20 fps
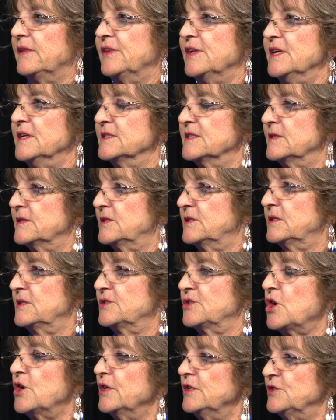things
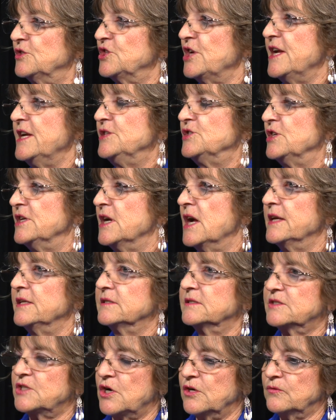started changing. I
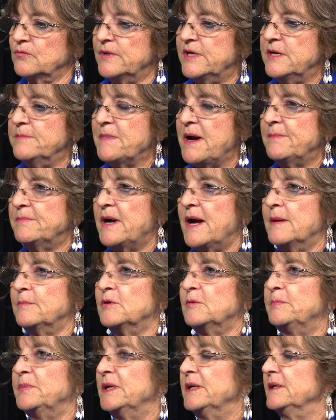started reading my
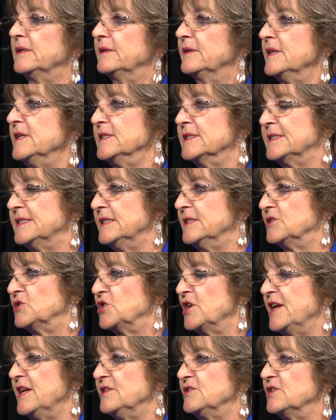Bible, but things didn't
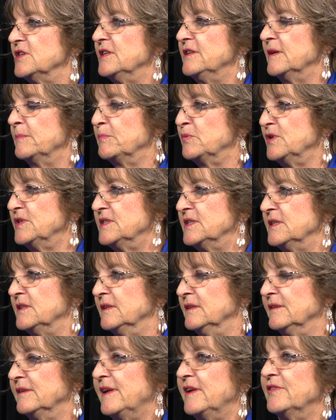change in the
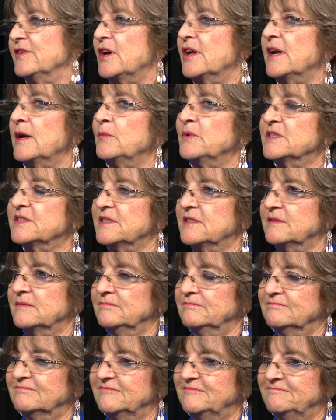prison. They thought I was a,
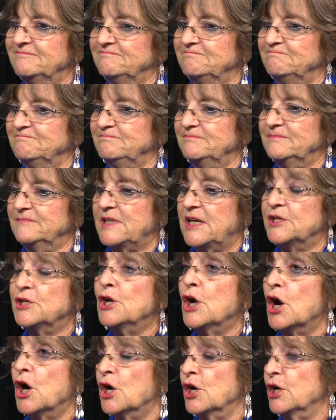a
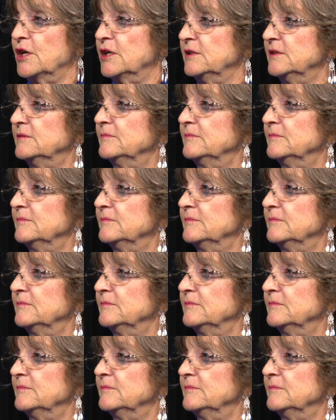narc,